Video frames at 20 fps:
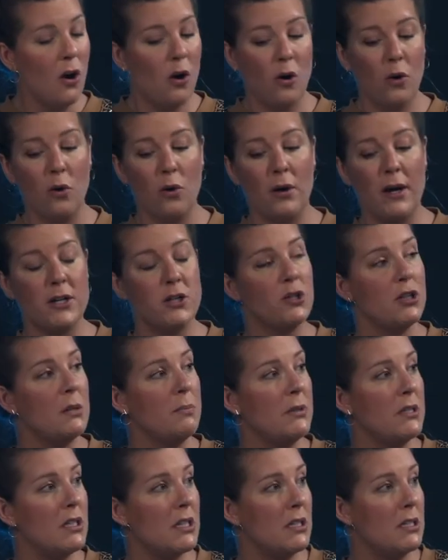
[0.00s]
or
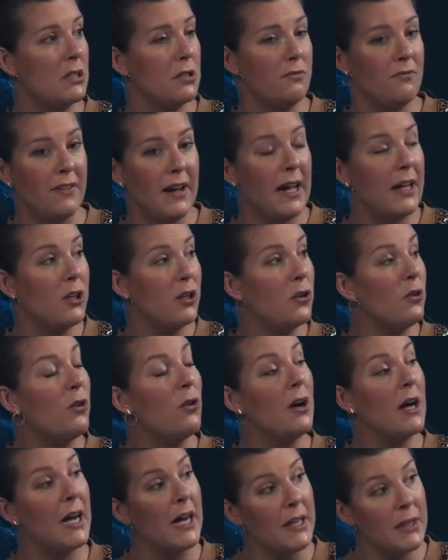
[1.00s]
attributed value
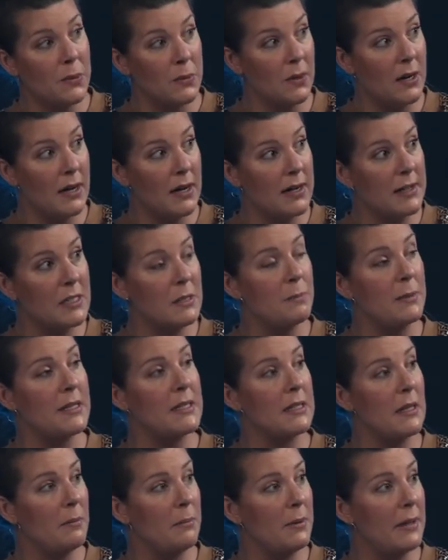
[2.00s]
or otherwise by
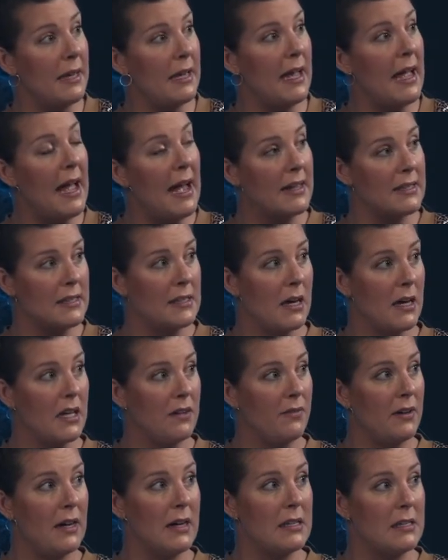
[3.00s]
somebody outside
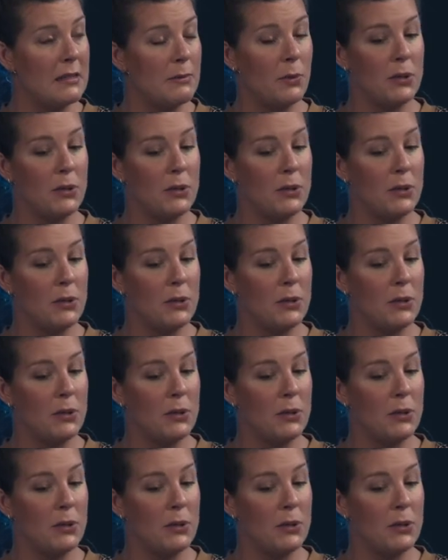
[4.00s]
of us